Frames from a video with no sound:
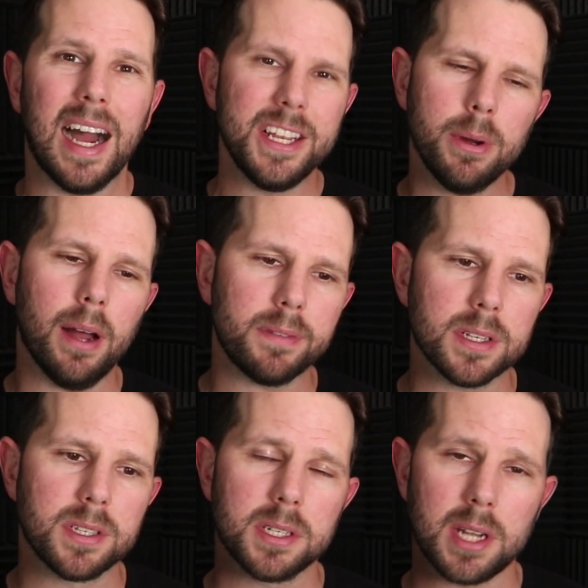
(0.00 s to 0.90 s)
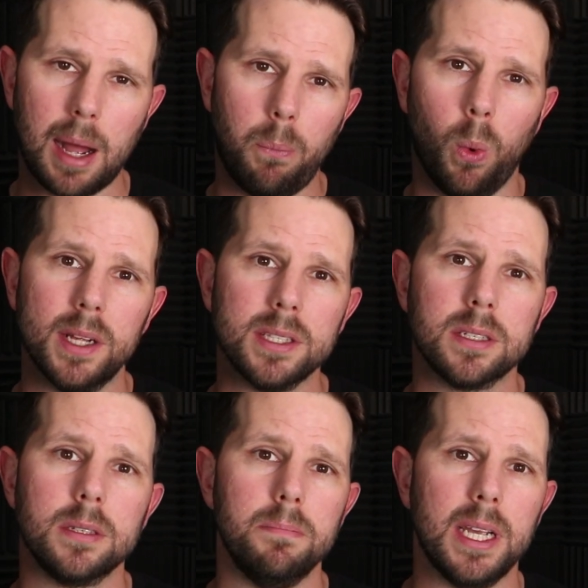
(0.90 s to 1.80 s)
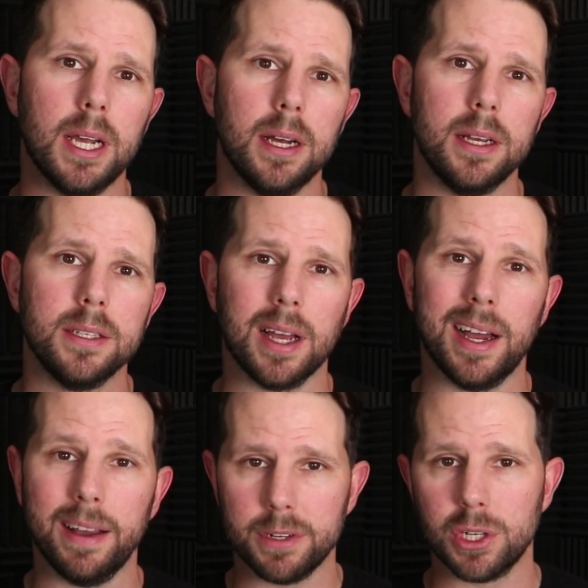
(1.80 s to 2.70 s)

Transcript: I do have to stop once because I have to